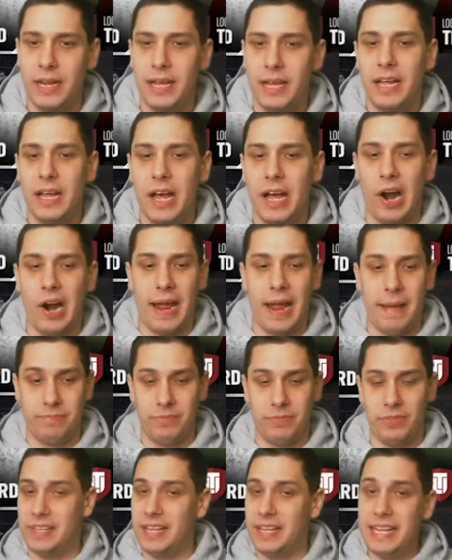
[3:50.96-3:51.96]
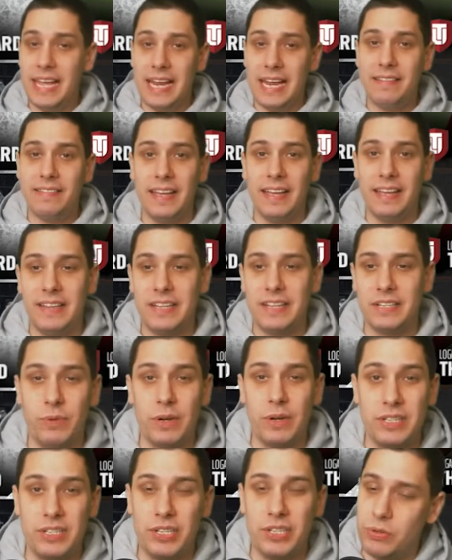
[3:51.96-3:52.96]
it. All right, didn't get anything in
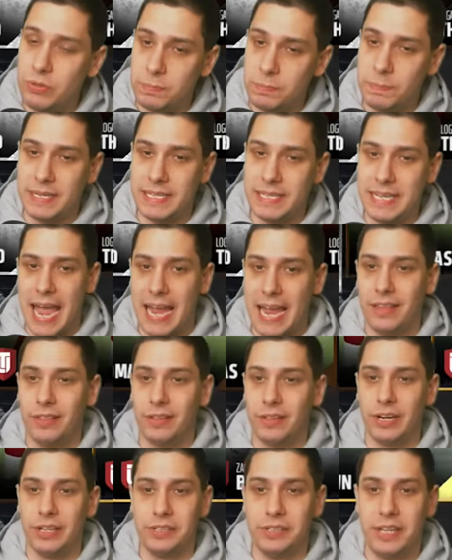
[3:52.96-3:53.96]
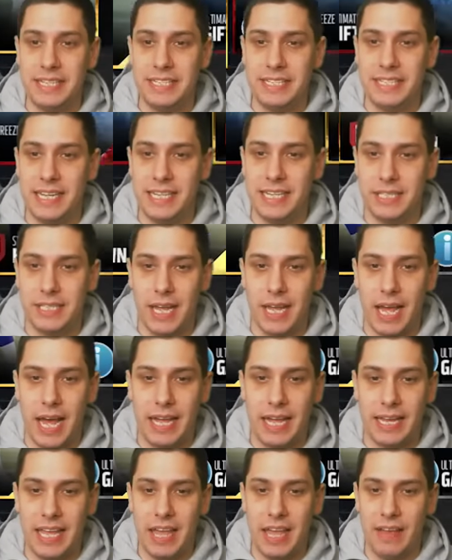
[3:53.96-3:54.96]
this one too spectacular unless this
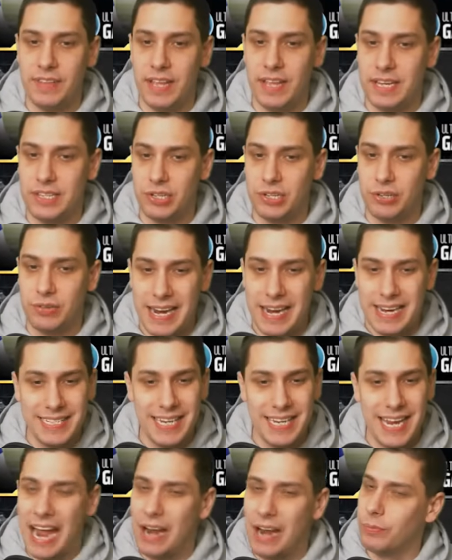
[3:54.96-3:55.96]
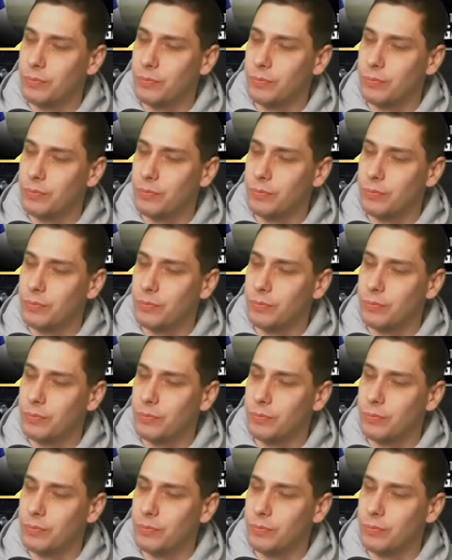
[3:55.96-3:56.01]
uh, gift is crazy.